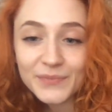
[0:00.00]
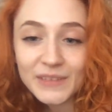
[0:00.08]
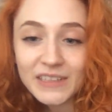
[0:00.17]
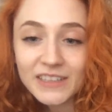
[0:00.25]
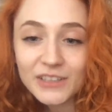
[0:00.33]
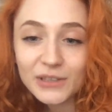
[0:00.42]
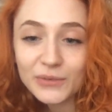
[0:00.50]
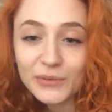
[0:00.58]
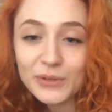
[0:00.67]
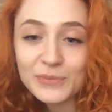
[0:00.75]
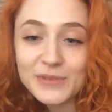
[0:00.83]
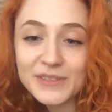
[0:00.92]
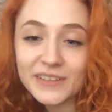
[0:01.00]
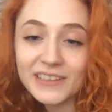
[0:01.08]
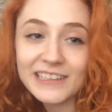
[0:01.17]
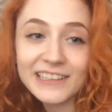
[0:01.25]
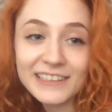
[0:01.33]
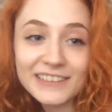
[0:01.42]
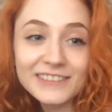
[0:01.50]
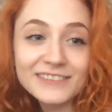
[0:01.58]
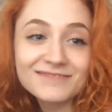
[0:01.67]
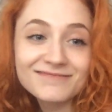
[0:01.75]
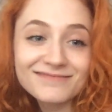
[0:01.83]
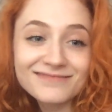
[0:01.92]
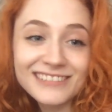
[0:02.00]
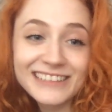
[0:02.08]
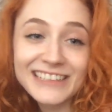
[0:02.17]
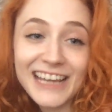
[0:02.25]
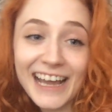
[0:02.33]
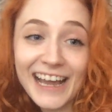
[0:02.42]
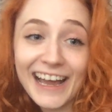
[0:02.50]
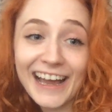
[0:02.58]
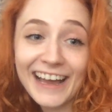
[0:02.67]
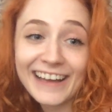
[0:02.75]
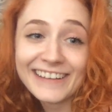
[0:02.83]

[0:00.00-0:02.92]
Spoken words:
Your room is ugly. Ta.